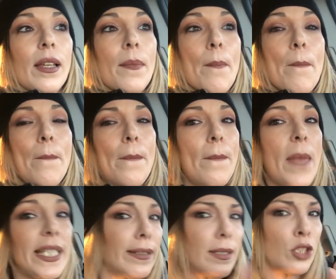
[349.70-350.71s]

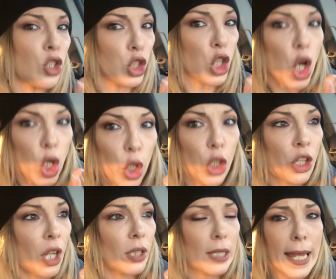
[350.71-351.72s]
misses the
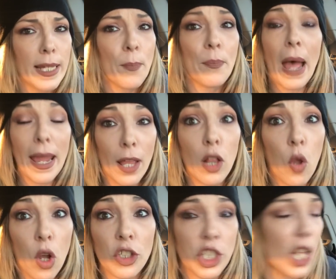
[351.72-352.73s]
turn like by a
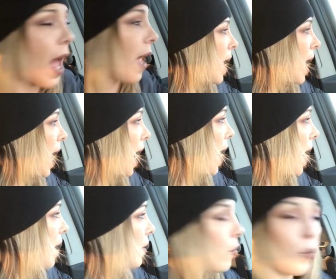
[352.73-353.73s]
long shot.
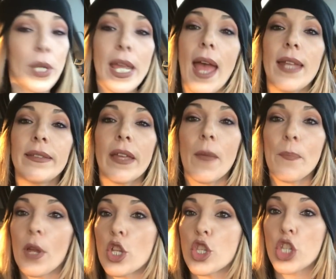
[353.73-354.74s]
And we end
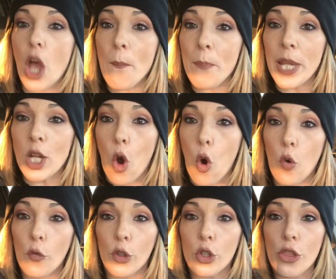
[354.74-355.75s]
up jumping
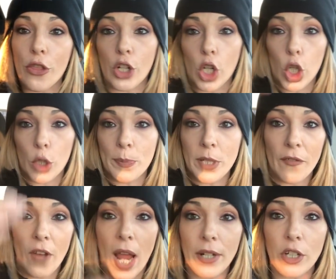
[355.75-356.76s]
over the curb
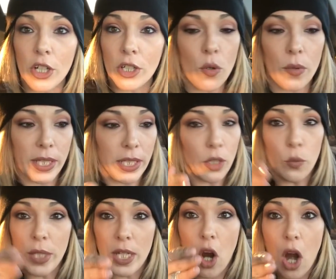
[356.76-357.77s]
divider. So here
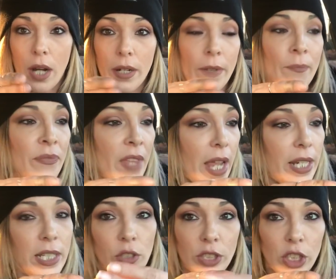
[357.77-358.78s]
we are.
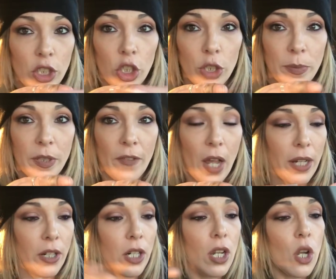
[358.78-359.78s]
And here's the curb
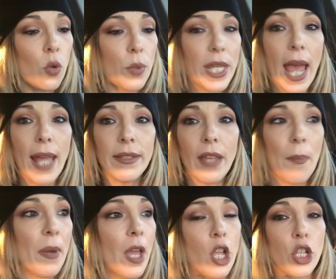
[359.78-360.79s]
divider. We end
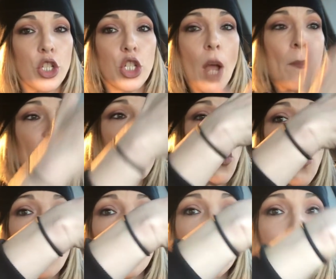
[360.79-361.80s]
up jumping
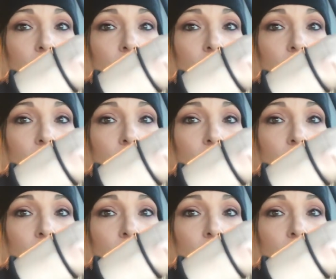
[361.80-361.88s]
over this